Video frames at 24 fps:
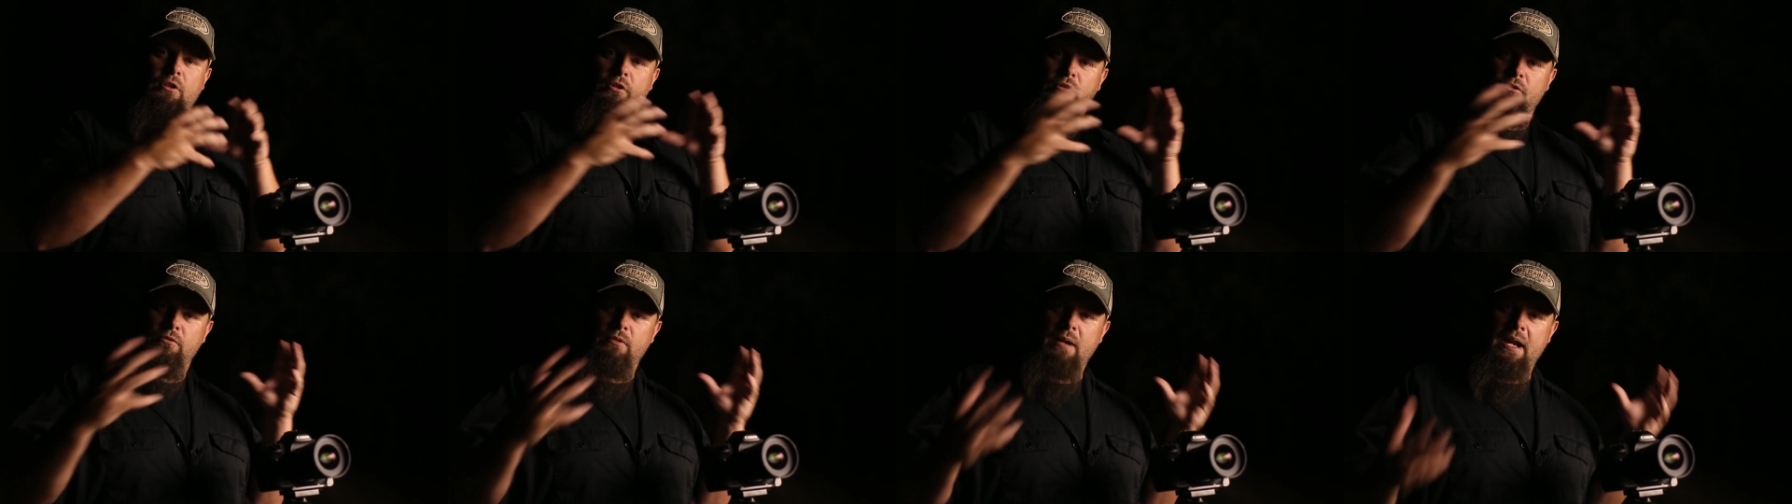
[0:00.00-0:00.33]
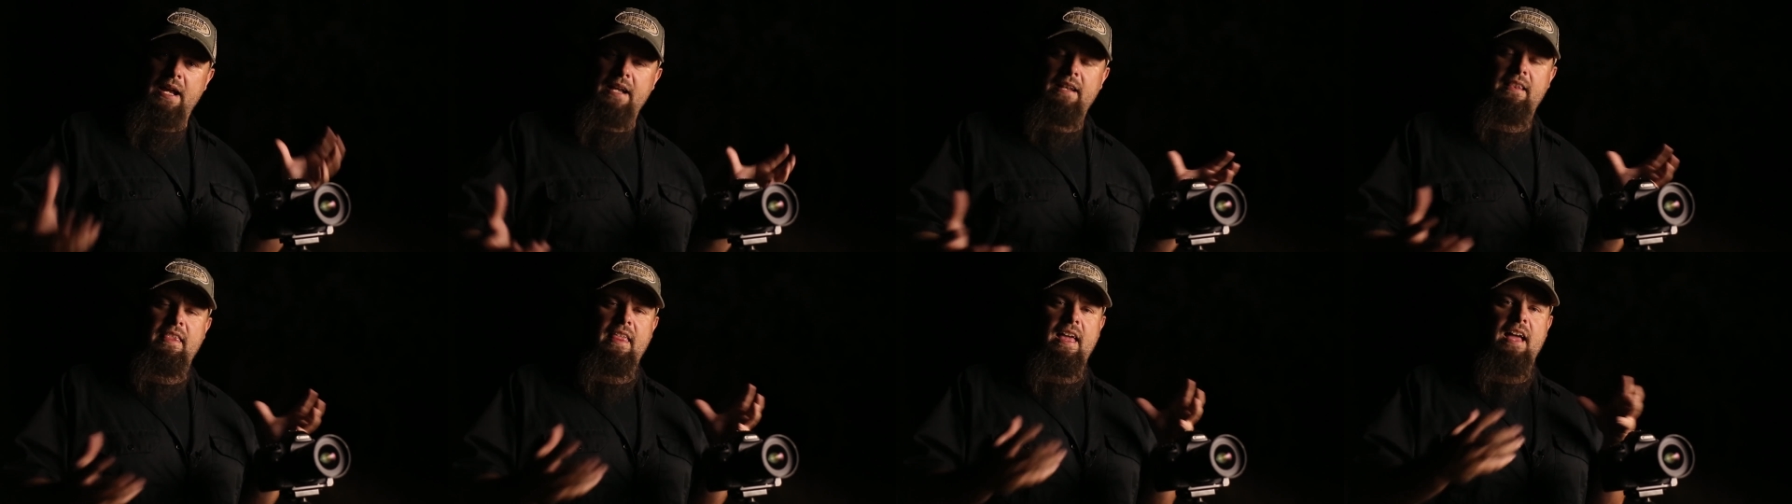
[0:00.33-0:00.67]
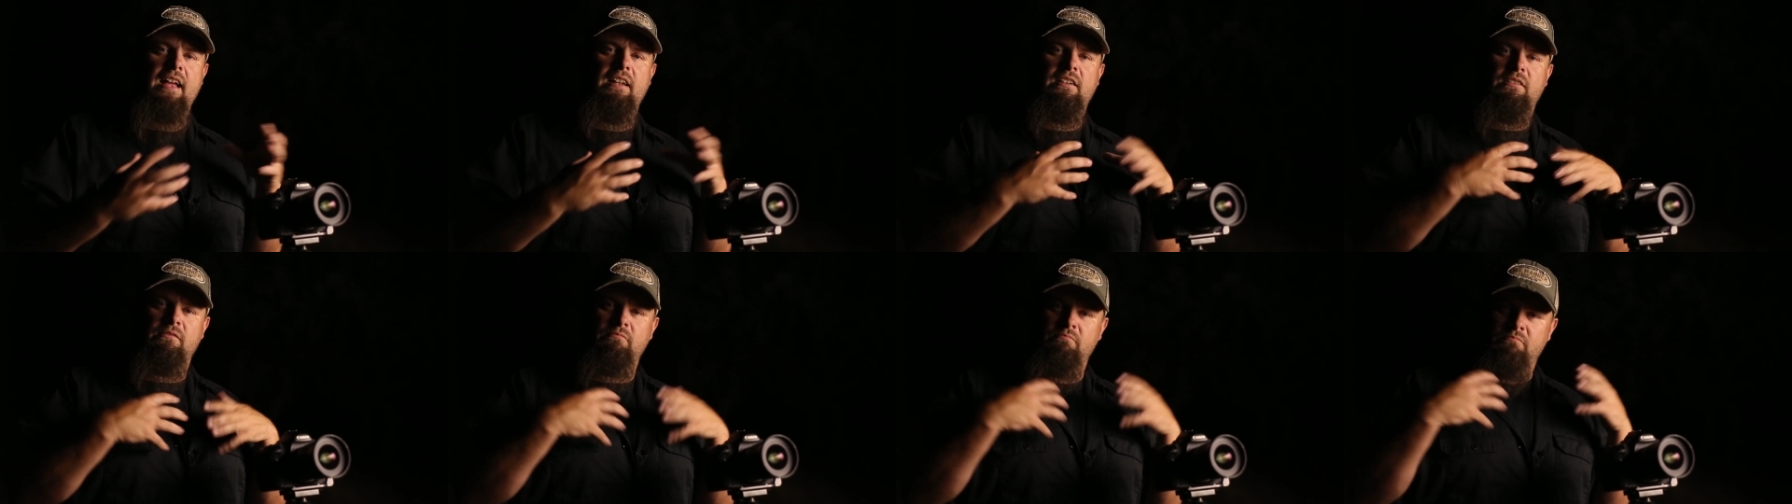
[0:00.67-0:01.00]
create
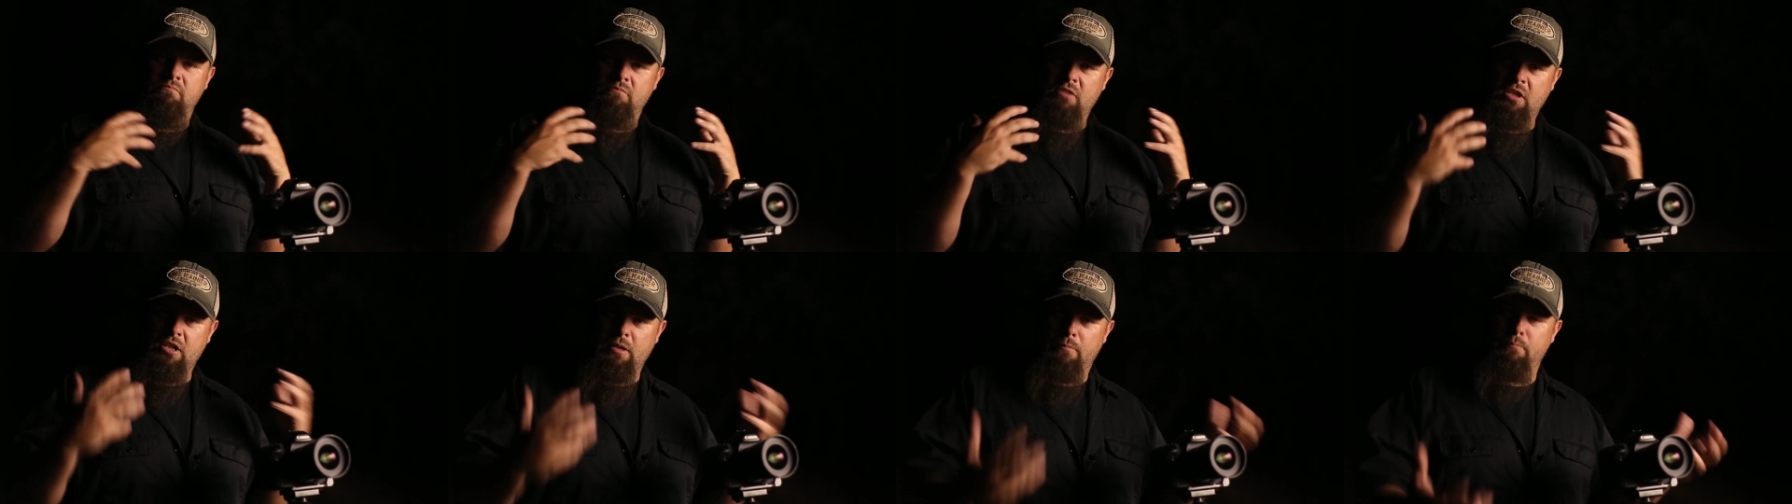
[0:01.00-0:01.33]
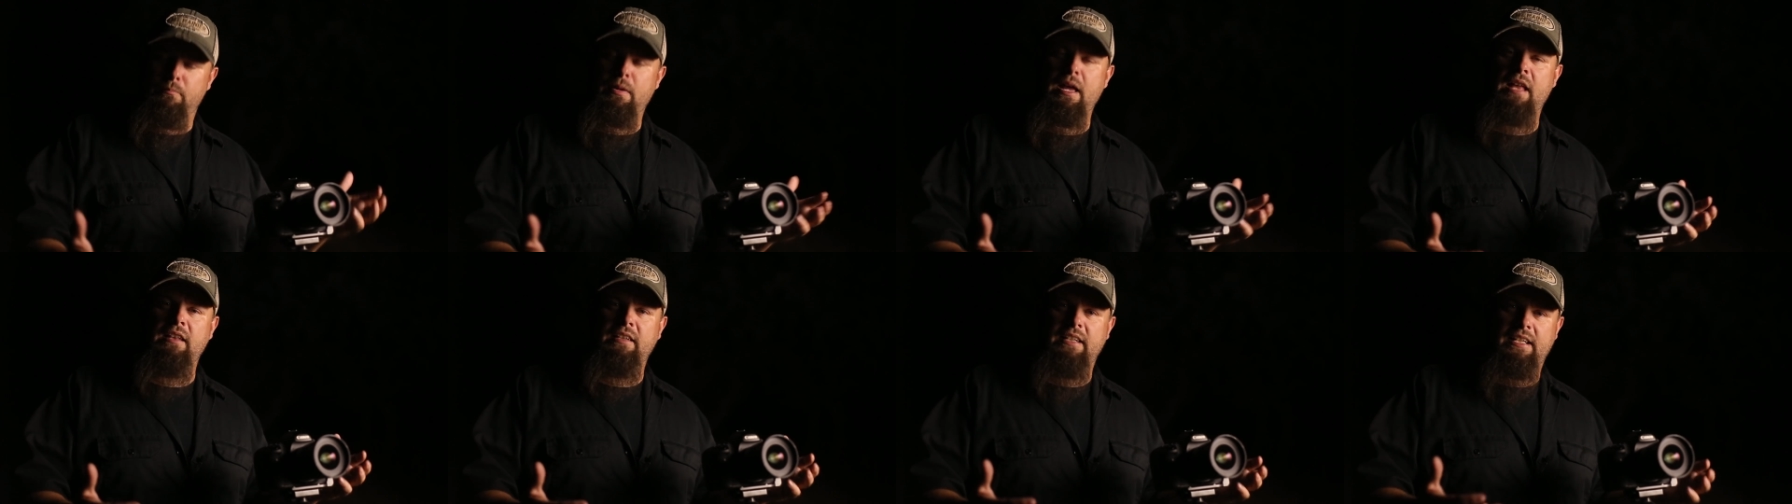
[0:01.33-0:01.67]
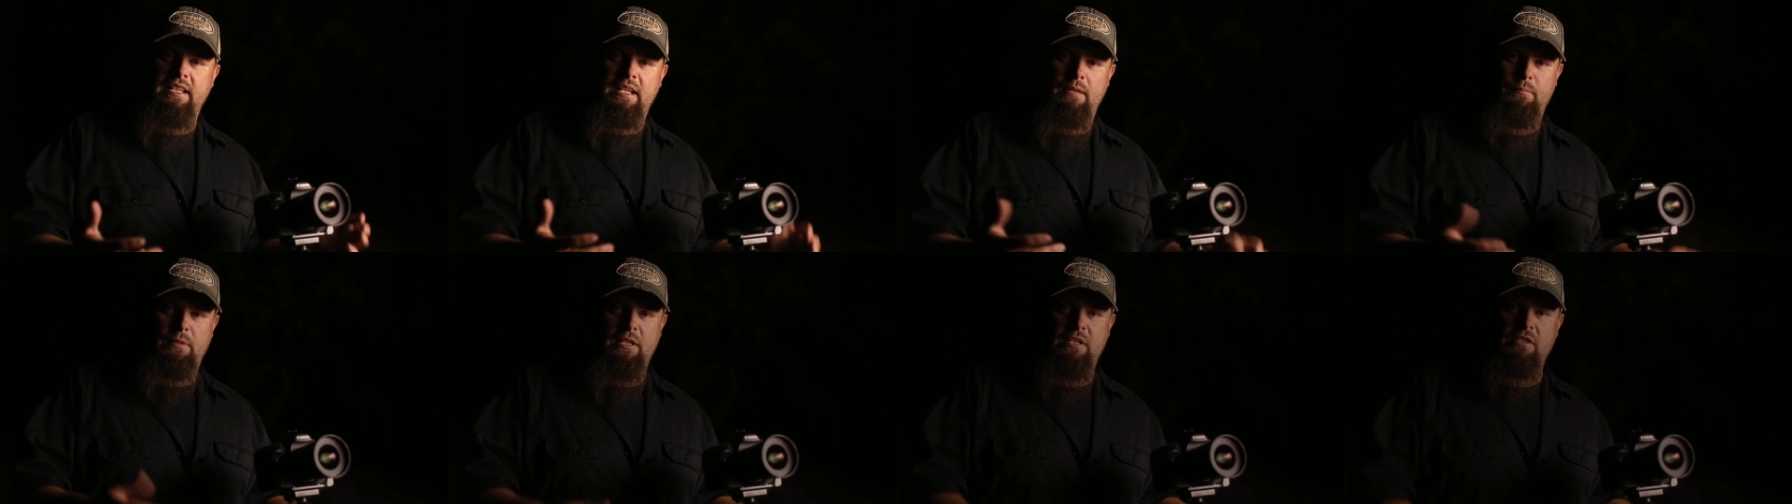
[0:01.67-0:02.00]
that
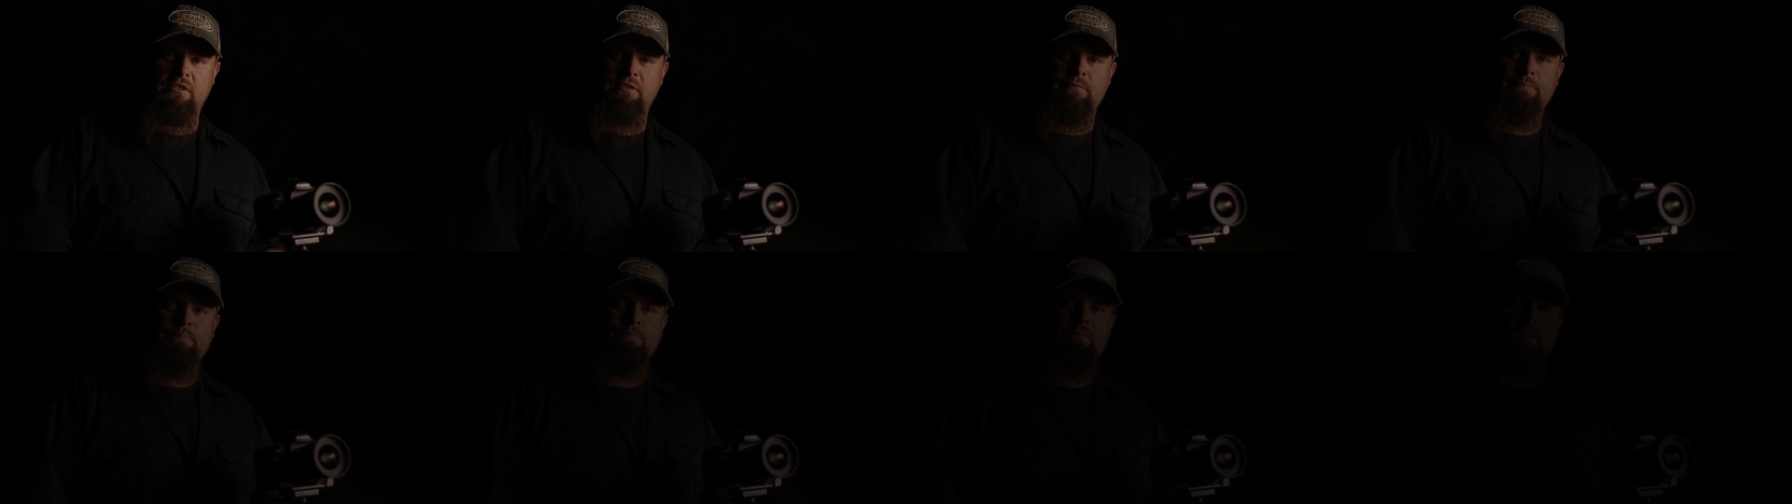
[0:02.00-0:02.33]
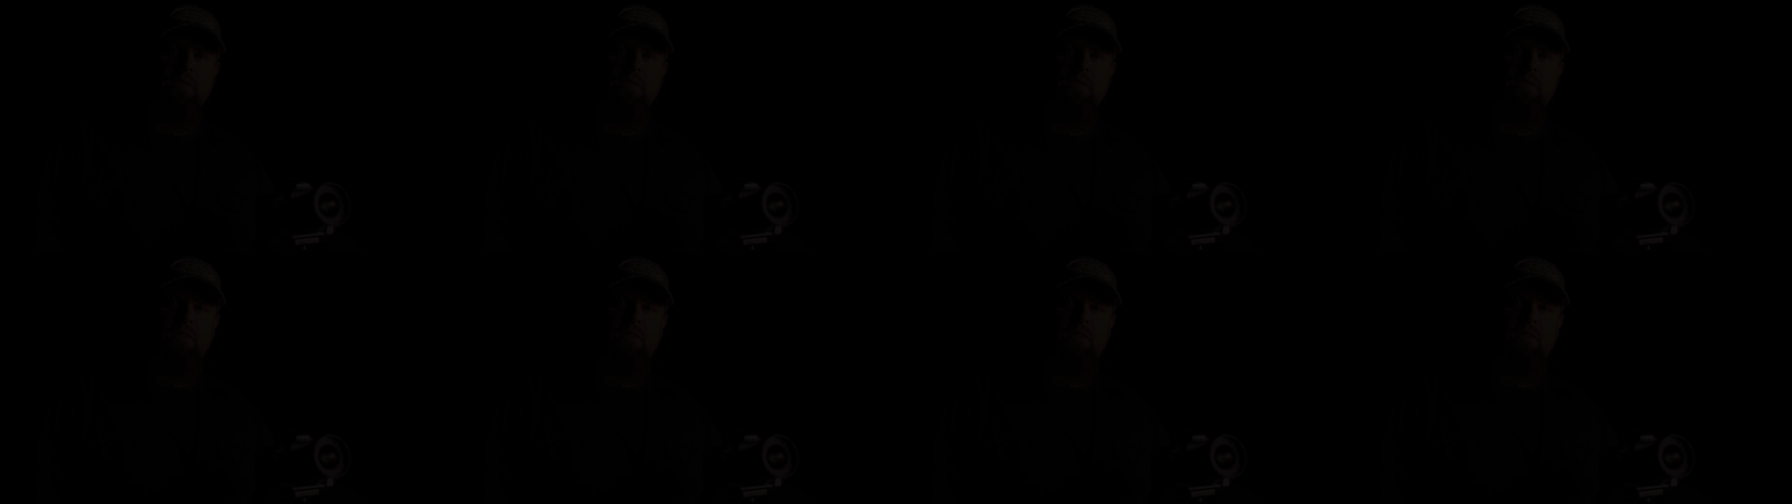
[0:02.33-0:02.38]
compelling image.